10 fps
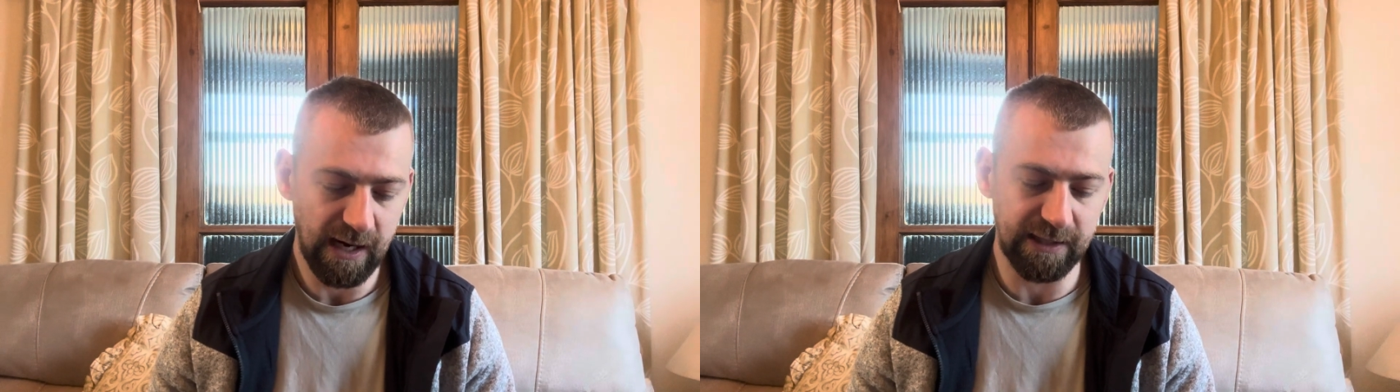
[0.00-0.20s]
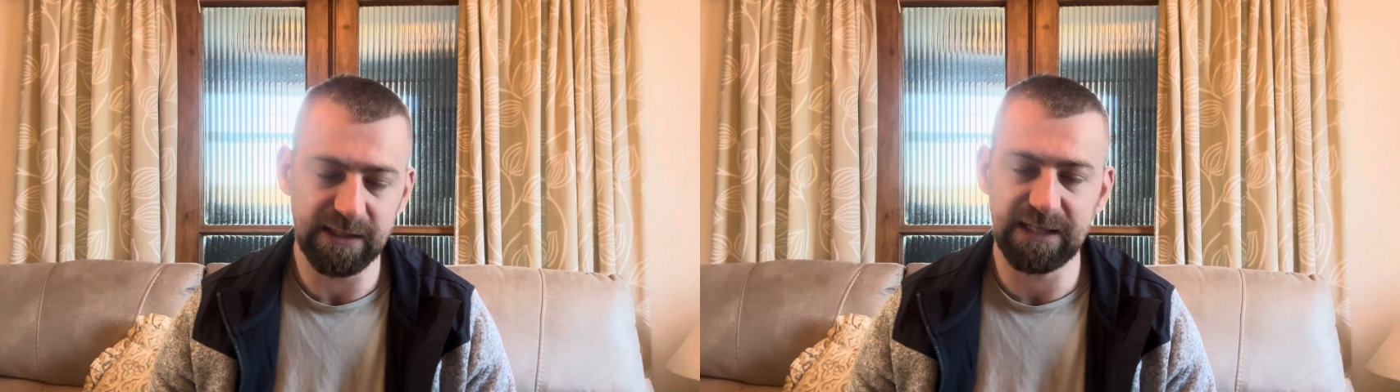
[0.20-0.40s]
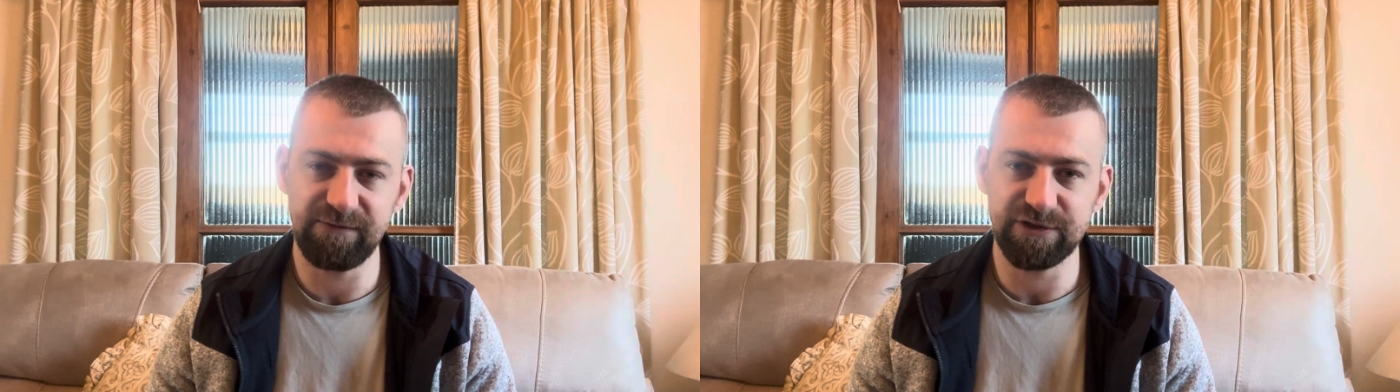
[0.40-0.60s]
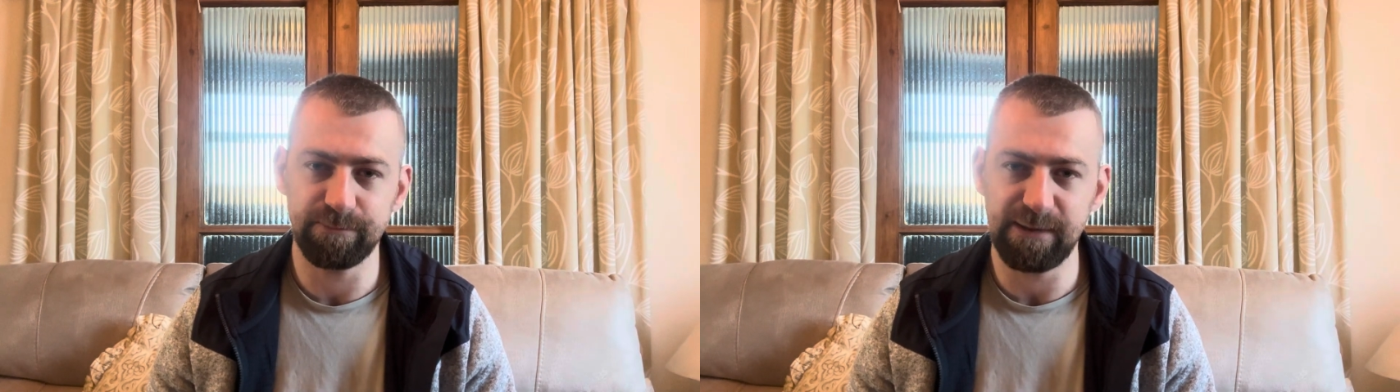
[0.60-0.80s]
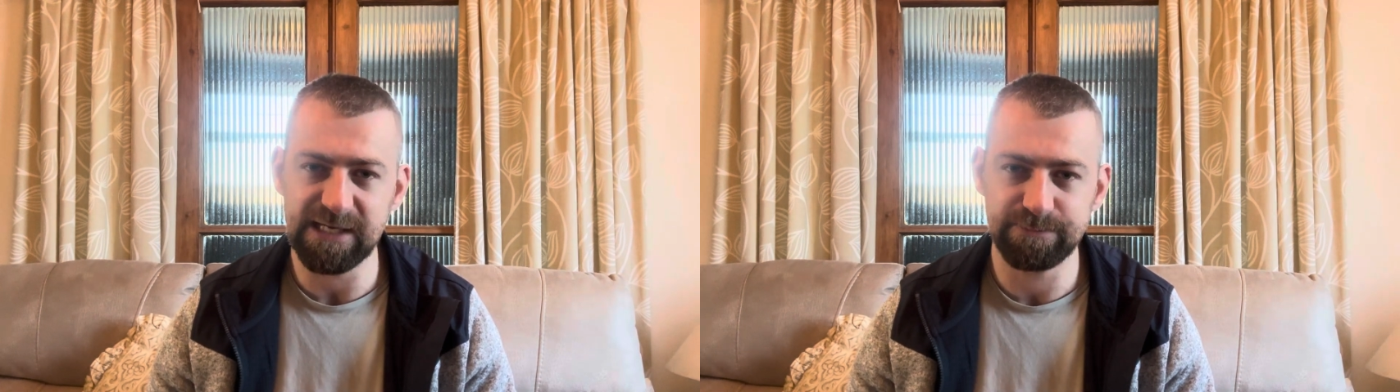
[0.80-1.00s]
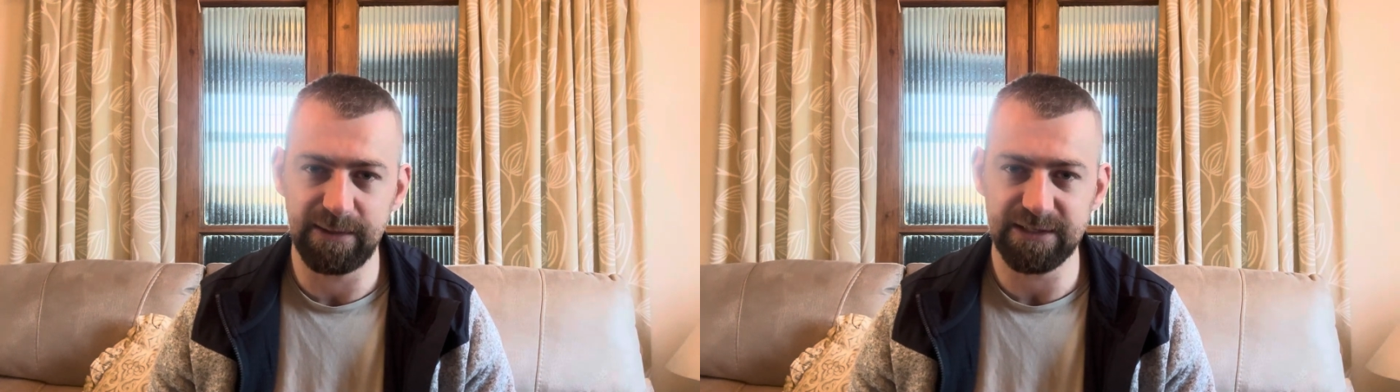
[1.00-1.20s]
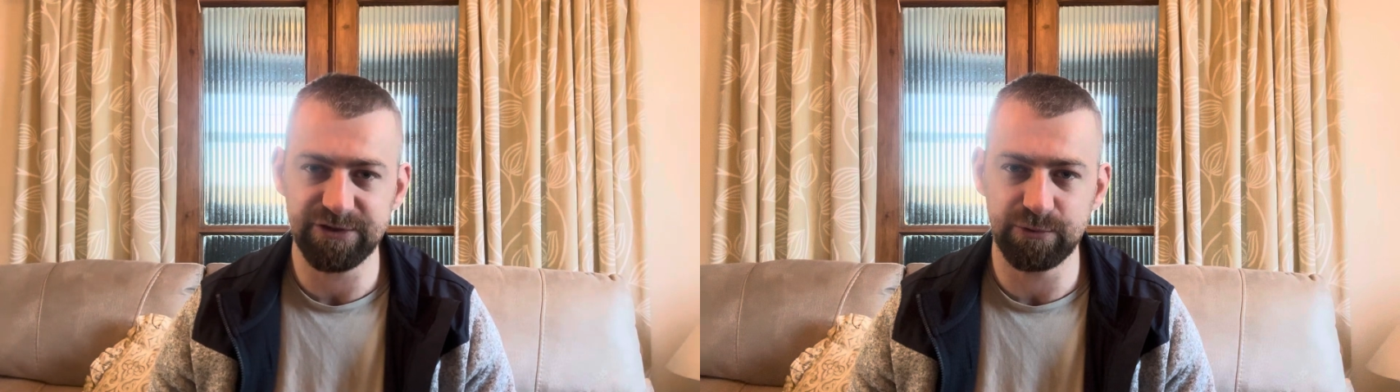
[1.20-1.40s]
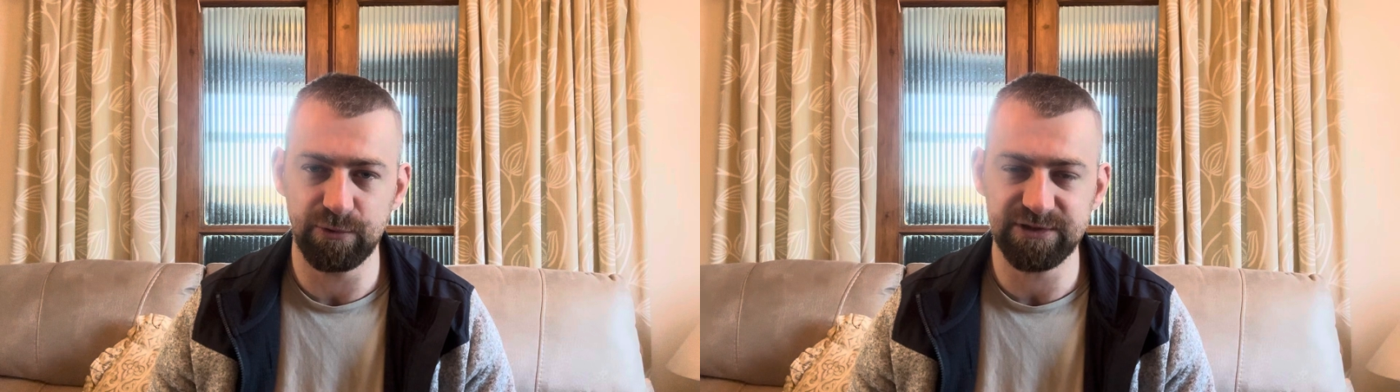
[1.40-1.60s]
and I'll give you some best
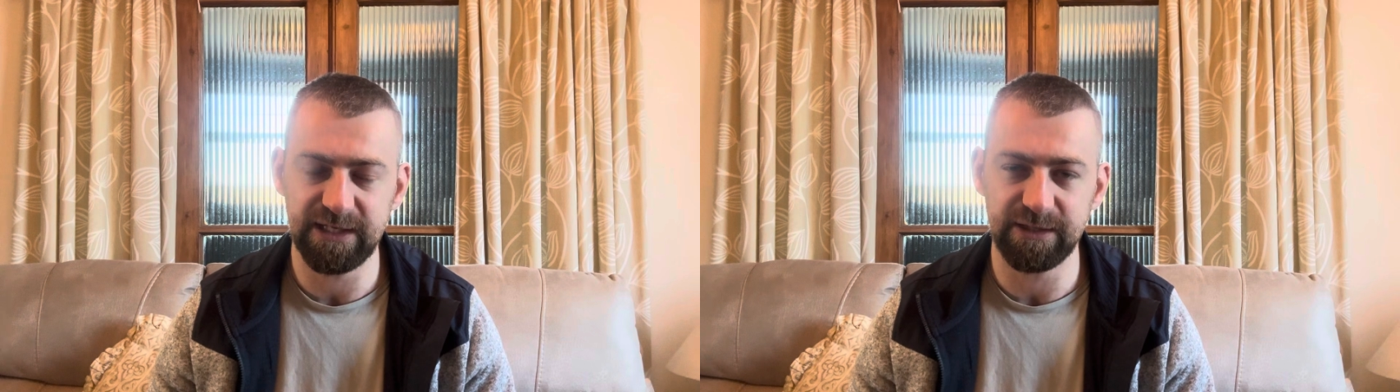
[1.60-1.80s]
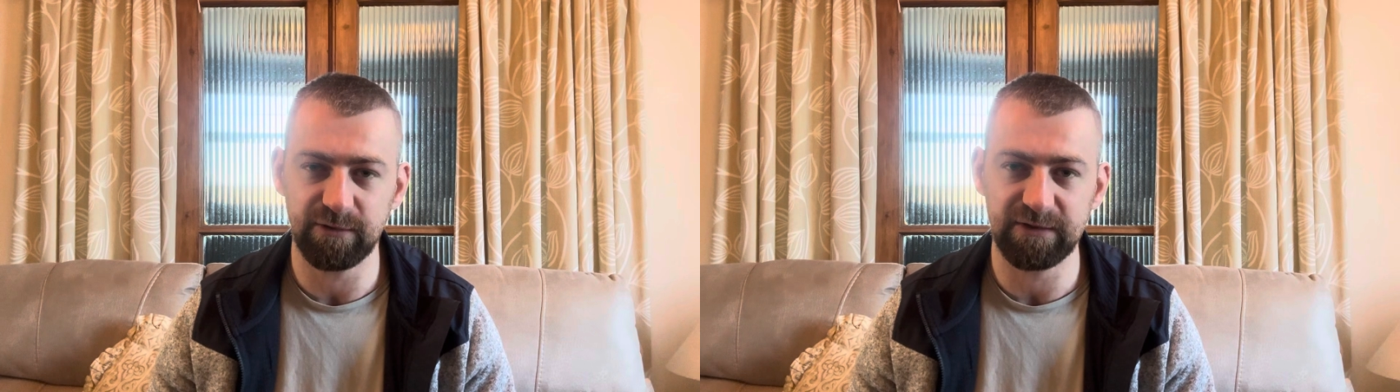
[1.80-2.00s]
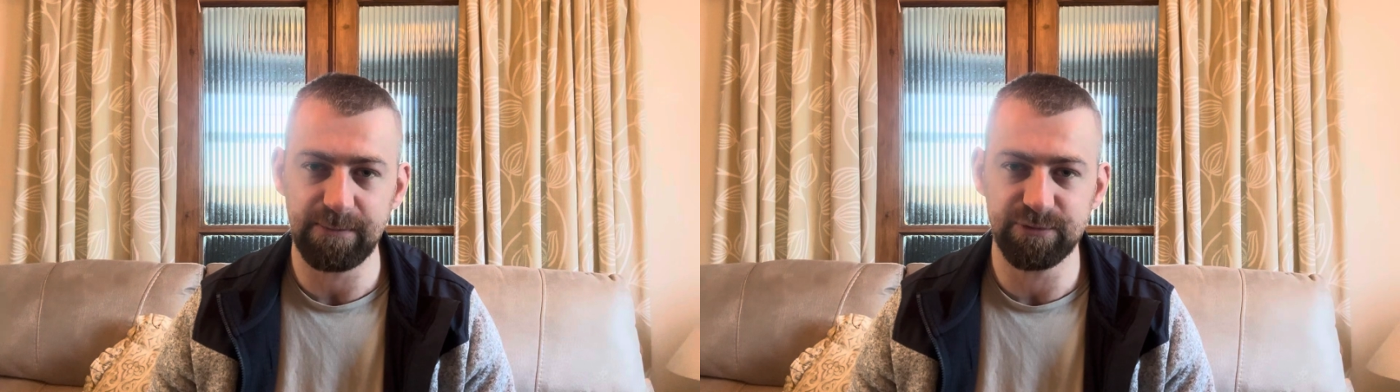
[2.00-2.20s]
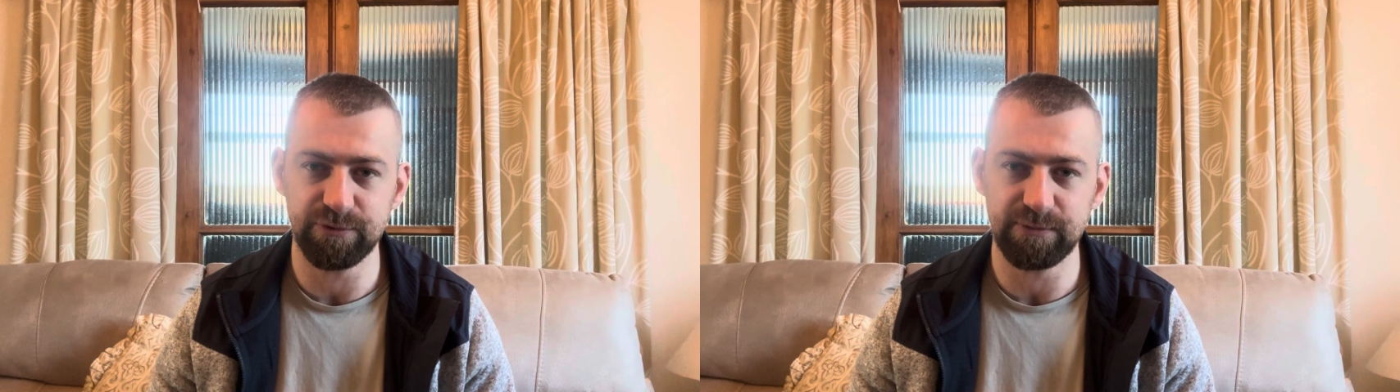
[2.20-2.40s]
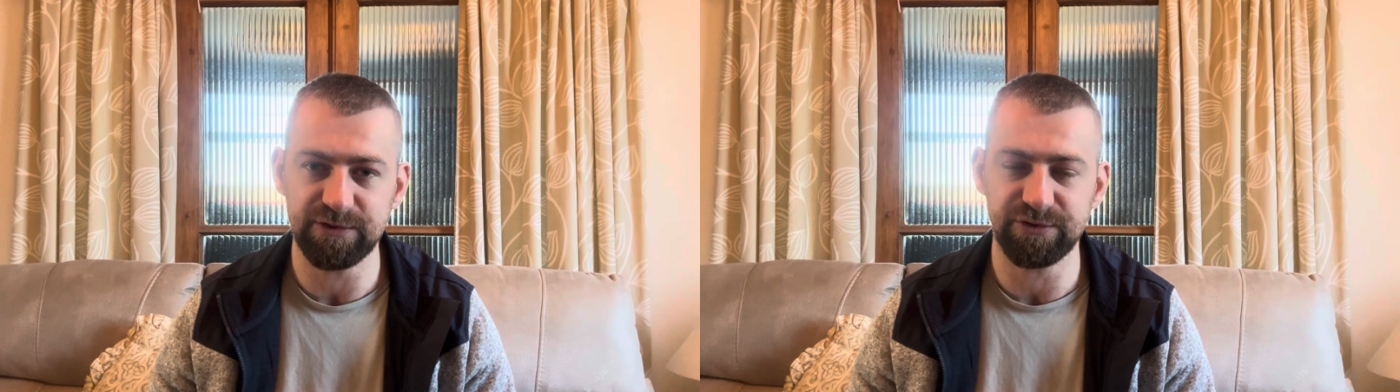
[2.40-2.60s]
bets towards the end of the episode as well,